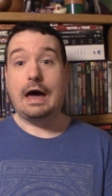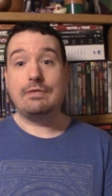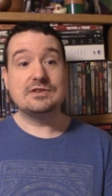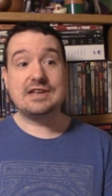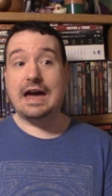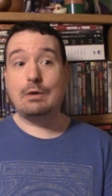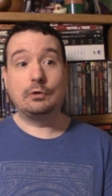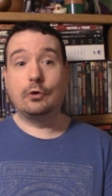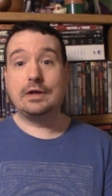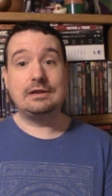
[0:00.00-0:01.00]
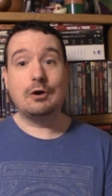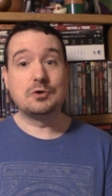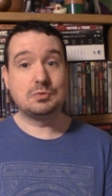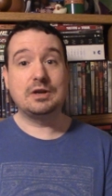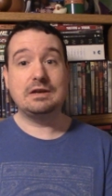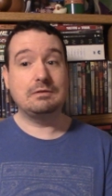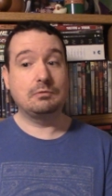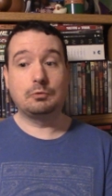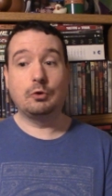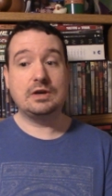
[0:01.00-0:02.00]
this guy really knows what he
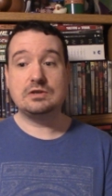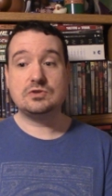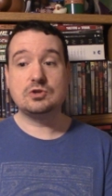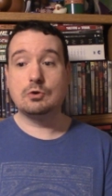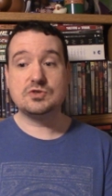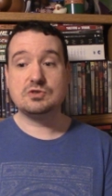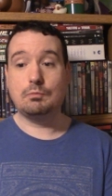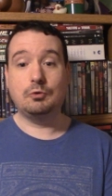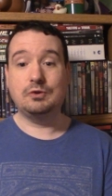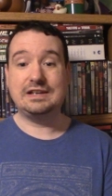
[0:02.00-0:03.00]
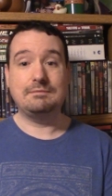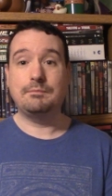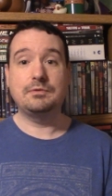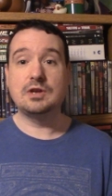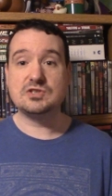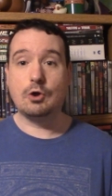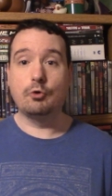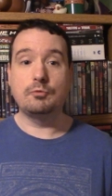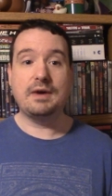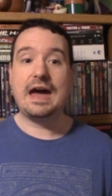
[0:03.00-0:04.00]
really shows. Some really doesn't
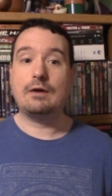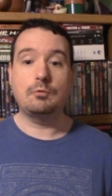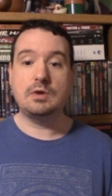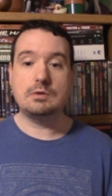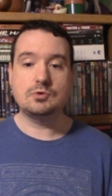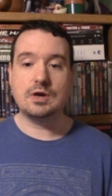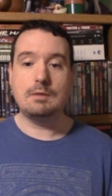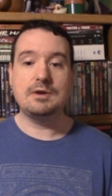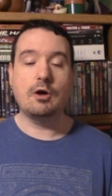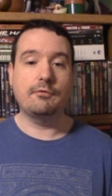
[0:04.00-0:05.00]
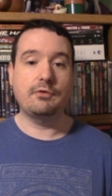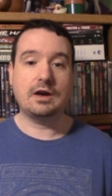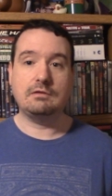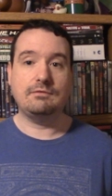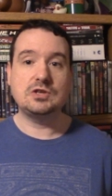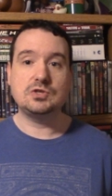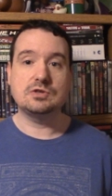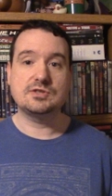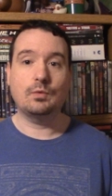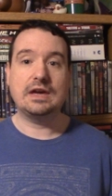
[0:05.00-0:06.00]
hold him back when trying to be all fucking
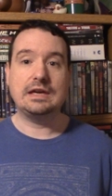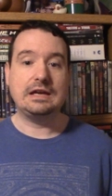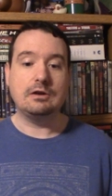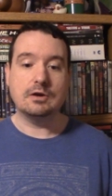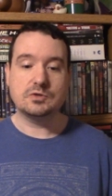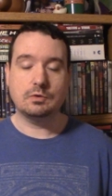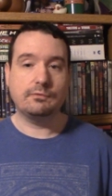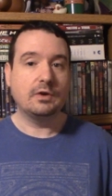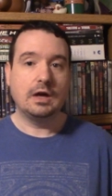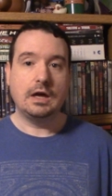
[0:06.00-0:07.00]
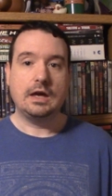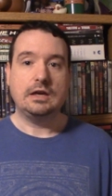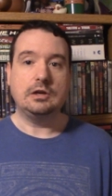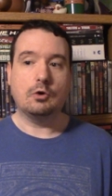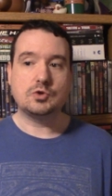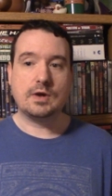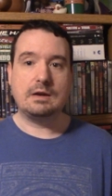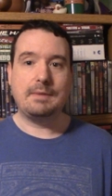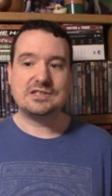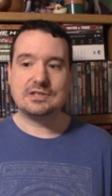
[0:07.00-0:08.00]
vicious the way he does with, you know,
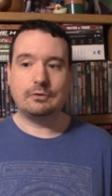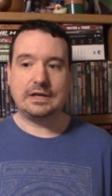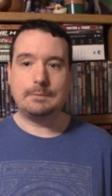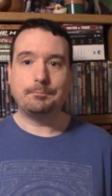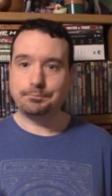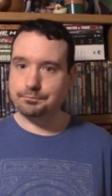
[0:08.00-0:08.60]
trying to basically